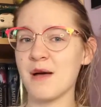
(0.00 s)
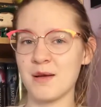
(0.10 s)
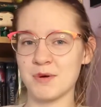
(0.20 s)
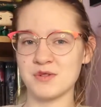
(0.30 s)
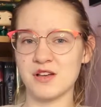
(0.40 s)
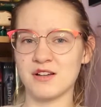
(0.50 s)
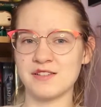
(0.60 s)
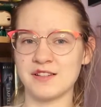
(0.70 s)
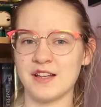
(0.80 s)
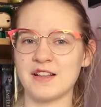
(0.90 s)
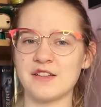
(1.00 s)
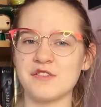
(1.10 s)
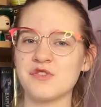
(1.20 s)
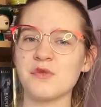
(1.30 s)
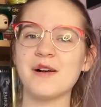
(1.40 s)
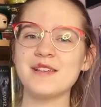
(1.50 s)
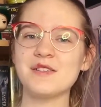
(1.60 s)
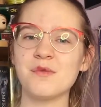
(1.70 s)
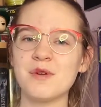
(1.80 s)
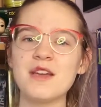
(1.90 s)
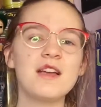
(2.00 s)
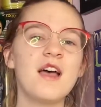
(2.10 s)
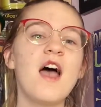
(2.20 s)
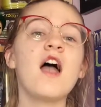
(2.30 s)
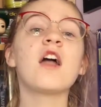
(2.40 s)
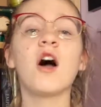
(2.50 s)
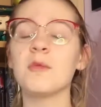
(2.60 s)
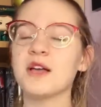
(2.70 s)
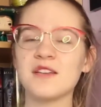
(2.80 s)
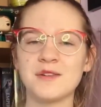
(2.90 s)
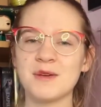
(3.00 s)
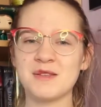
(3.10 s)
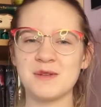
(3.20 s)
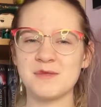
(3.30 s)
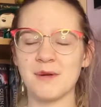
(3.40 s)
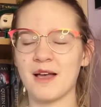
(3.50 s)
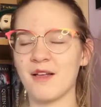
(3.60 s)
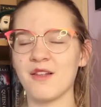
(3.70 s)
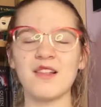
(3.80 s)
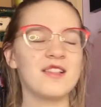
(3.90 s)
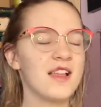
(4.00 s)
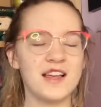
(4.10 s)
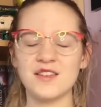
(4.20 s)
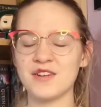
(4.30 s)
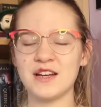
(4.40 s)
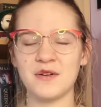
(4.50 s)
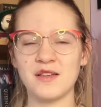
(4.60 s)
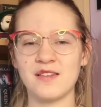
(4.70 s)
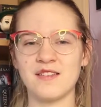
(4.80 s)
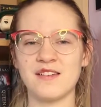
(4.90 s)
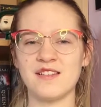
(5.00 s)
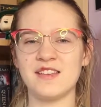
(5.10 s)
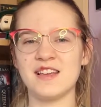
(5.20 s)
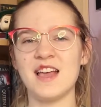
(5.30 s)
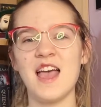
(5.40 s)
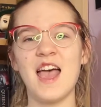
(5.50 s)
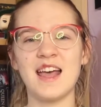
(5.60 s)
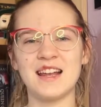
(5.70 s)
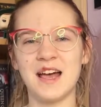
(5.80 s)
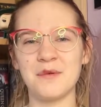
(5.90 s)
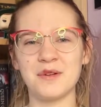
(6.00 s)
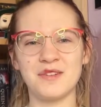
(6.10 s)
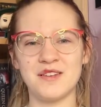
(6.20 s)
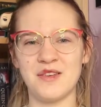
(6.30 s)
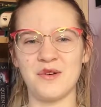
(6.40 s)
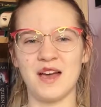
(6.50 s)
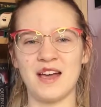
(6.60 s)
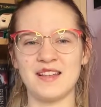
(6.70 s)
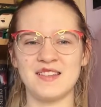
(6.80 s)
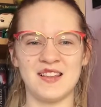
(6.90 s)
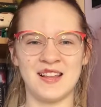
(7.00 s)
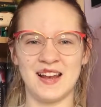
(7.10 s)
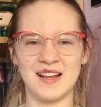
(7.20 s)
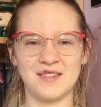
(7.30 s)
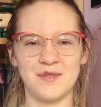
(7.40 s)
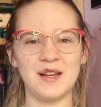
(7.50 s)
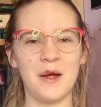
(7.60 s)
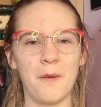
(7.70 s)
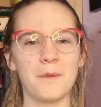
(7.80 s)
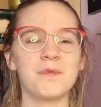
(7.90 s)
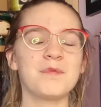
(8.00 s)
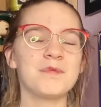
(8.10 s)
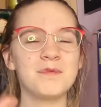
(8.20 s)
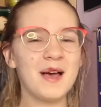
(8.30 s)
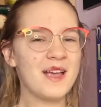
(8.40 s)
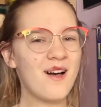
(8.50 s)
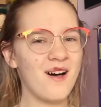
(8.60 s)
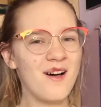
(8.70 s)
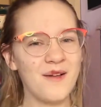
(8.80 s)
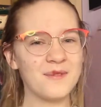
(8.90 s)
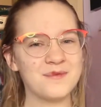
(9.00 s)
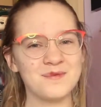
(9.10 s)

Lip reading: I post content like this twice a week. Comment because it makes me smile, like the video because it's easy, and I will see you guys in the next video. Bye y'all!